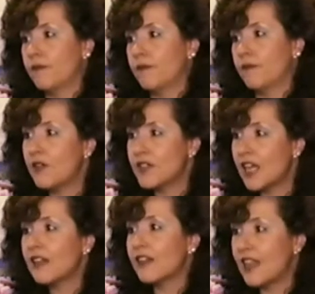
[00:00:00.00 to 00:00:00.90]
that have
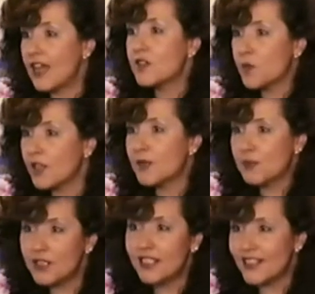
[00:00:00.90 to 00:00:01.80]
said that that is what the
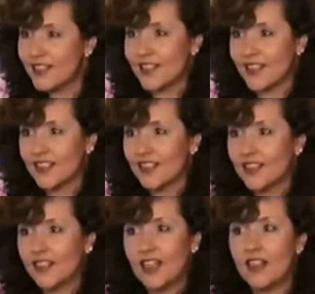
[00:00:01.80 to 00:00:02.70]
Buddha teaches,
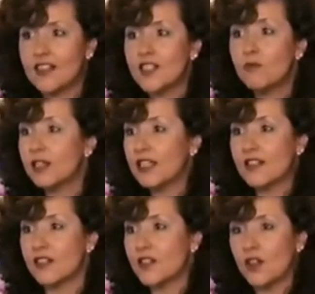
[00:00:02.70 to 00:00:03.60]
and it simply
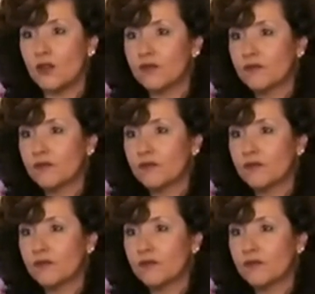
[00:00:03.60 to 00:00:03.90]
isn't so.